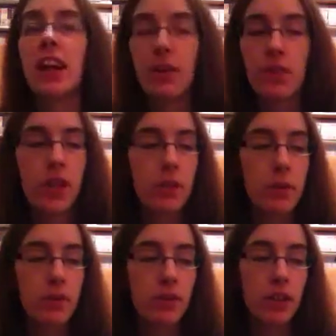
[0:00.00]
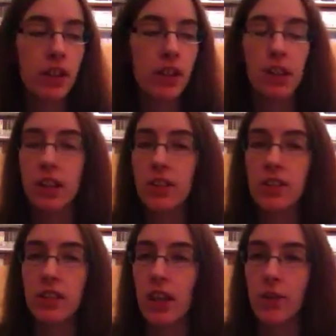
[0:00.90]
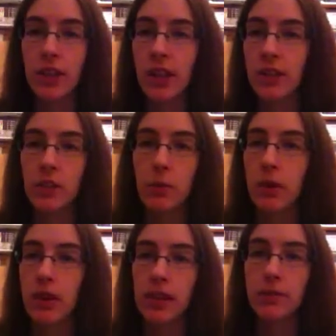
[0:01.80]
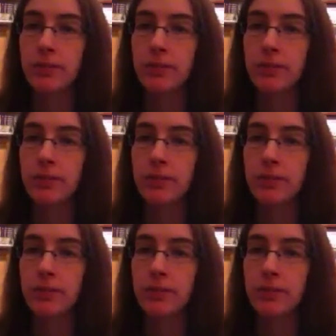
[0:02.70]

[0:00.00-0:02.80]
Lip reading: I've thought about doing that and I still haven't acted upon it.